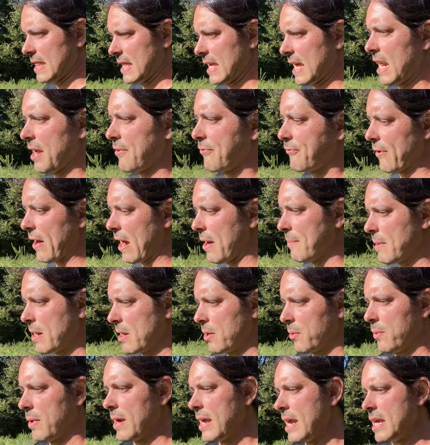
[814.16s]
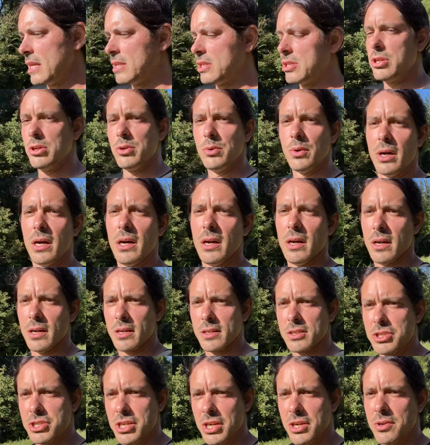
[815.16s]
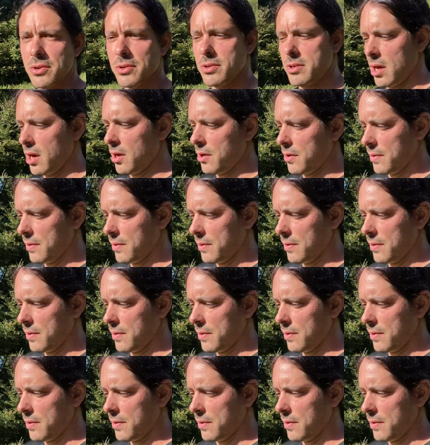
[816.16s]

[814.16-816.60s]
then I found my way to Jeet Kune Do.